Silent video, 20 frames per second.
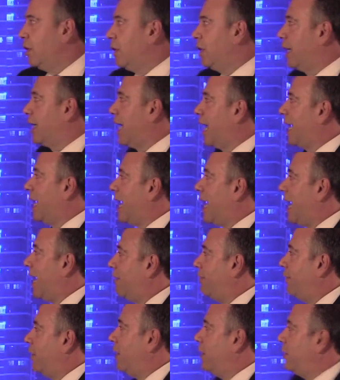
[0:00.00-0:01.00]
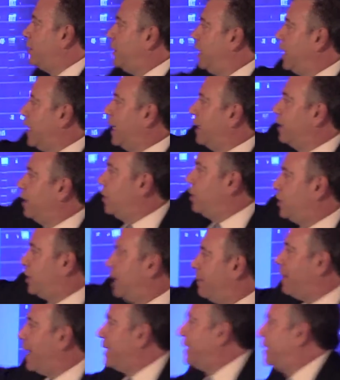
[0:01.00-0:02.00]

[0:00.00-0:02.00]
You gotta have, see like, you see my